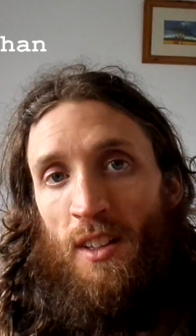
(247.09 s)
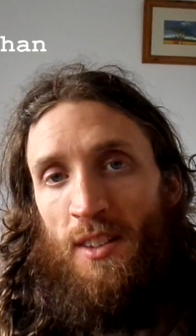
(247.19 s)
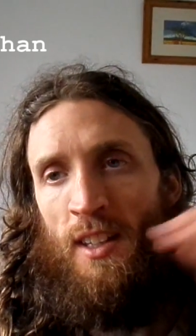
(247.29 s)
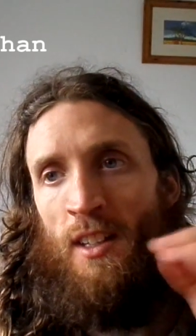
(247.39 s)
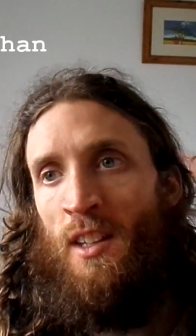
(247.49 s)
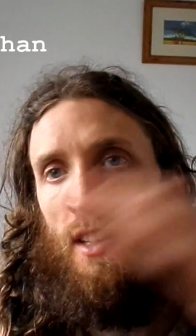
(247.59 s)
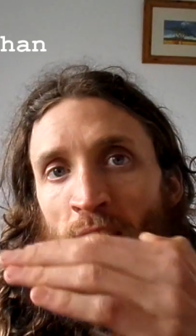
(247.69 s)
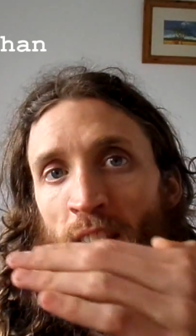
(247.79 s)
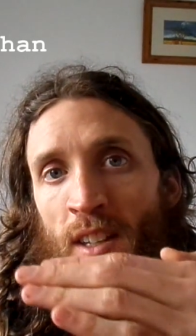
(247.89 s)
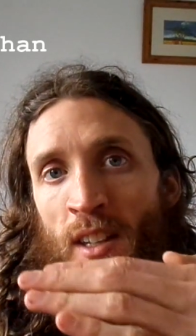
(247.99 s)
than a
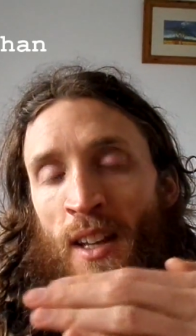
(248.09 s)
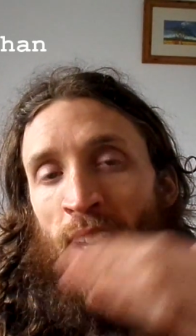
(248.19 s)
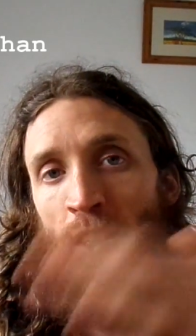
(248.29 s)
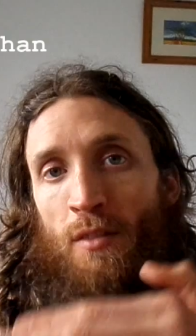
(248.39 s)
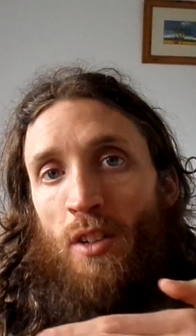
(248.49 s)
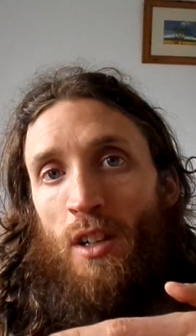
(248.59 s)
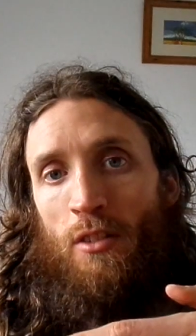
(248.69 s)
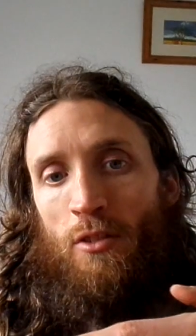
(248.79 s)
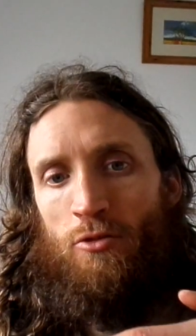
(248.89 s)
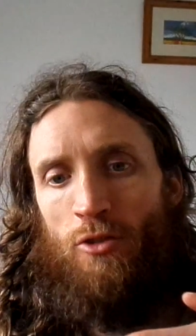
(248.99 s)
leading
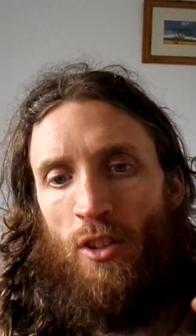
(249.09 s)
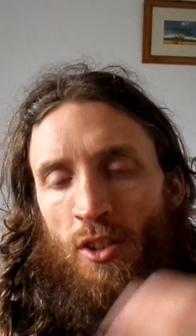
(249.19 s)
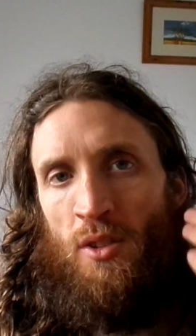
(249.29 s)
antiviral drug.